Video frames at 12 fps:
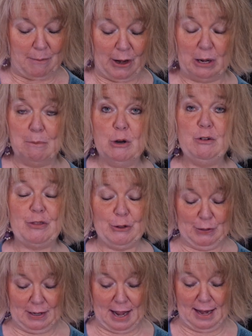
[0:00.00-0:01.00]
Mary moved
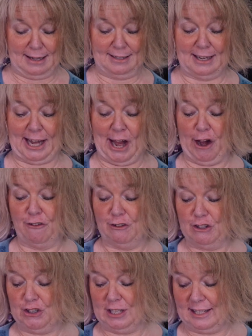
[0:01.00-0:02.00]
through the night to care
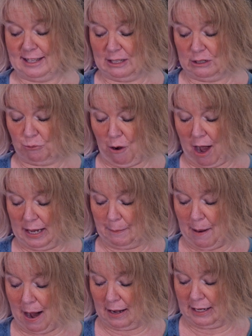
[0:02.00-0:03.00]
for Jesus'
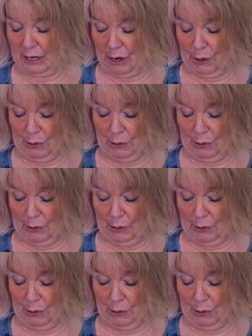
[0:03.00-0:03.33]
rotting body,